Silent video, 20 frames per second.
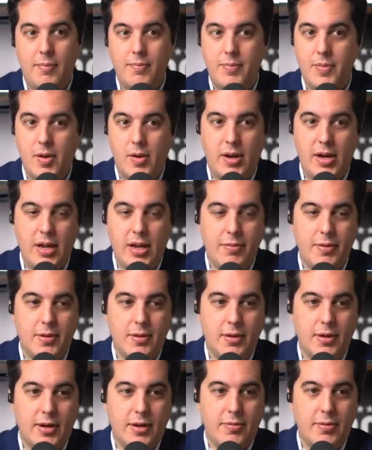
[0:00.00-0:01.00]
You can even
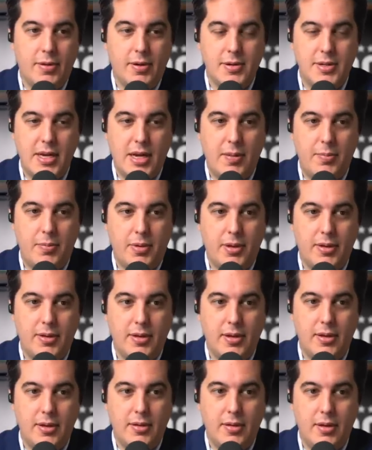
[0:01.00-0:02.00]
look, for example, at
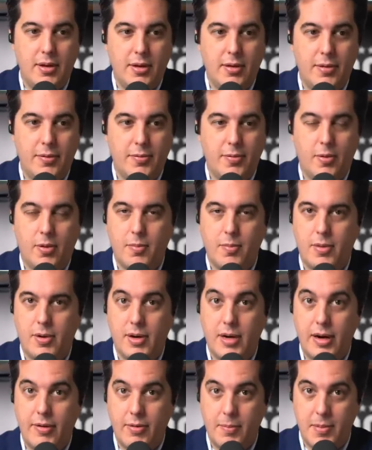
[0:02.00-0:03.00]
the former
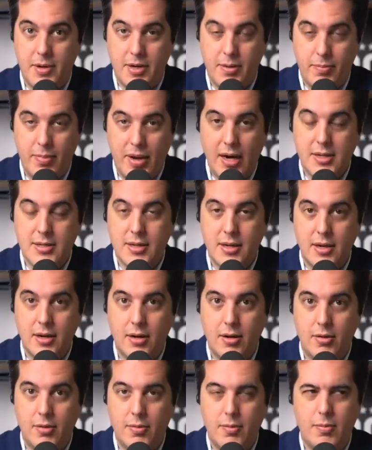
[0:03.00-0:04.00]
government in
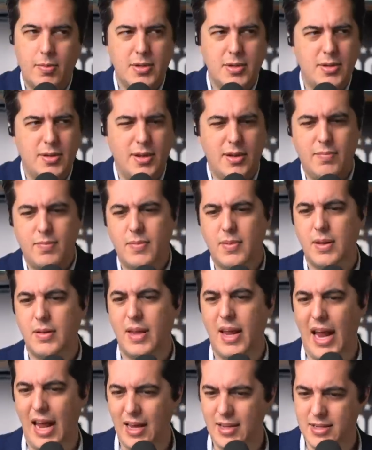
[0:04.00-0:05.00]
Mexico. Was it the
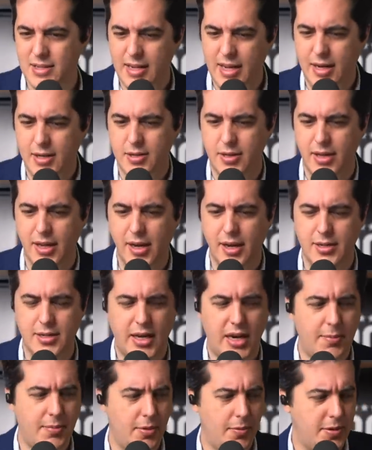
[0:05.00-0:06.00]
Aztecs or the Incas? I
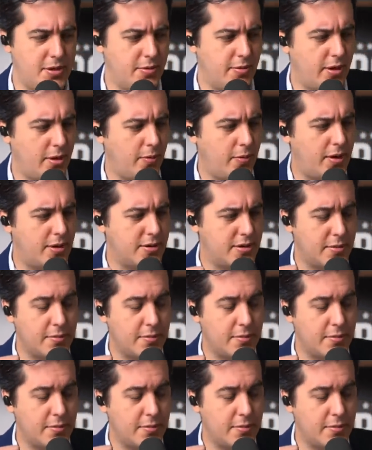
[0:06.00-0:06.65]
can't remember which one it was.